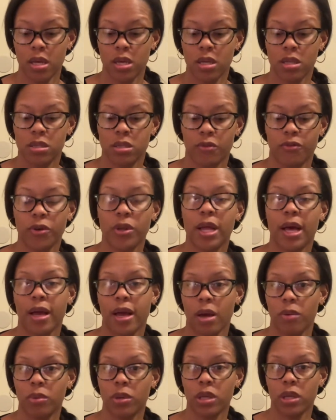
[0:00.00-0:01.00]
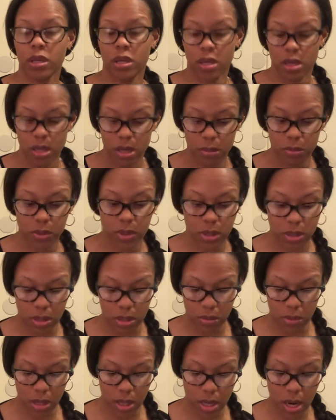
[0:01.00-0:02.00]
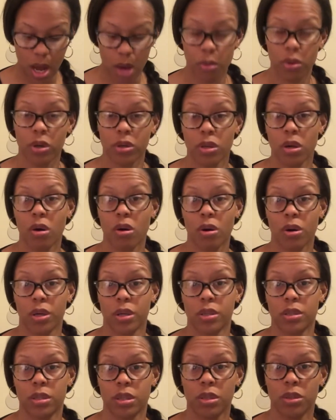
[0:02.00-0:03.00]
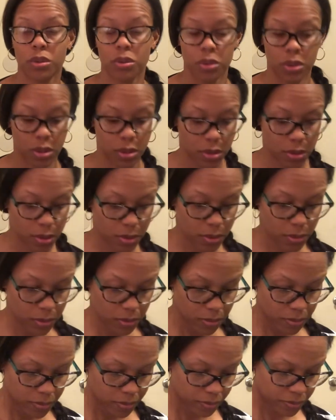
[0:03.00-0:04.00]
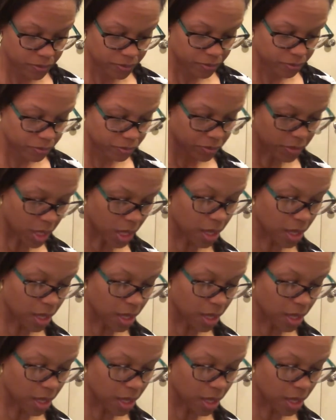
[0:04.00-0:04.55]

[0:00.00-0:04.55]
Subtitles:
to feel like I really accomplished something and I worked hard to do it.